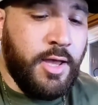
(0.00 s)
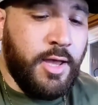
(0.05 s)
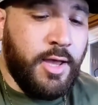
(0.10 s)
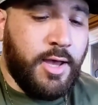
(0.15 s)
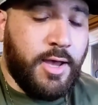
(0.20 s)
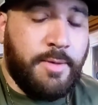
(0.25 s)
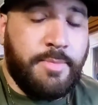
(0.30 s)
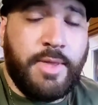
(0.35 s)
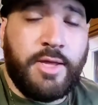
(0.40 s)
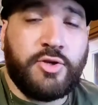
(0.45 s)

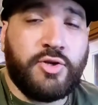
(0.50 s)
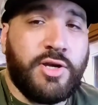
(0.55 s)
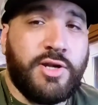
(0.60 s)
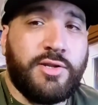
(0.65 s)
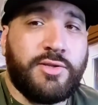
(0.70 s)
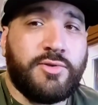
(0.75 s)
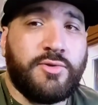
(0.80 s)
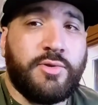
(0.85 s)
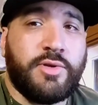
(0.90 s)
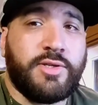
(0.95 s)
I'm not trying
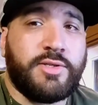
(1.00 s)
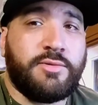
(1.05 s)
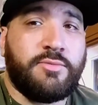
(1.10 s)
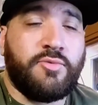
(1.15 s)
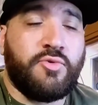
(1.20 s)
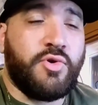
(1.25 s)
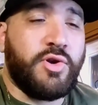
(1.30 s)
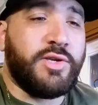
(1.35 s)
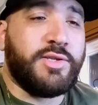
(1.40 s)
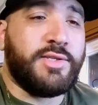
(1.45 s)
to do like some
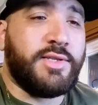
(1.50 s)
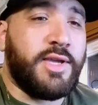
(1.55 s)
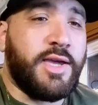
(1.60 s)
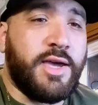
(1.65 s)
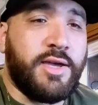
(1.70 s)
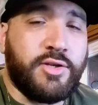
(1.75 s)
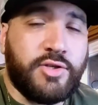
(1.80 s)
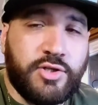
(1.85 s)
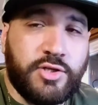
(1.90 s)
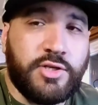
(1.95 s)
crazy
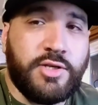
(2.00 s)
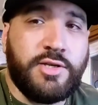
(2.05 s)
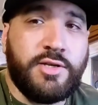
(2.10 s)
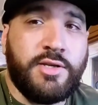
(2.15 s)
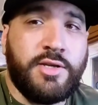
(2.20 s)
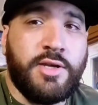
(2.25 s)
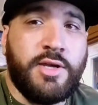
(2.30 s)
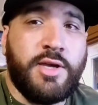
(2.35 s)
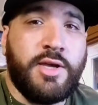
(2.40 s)
ass shit.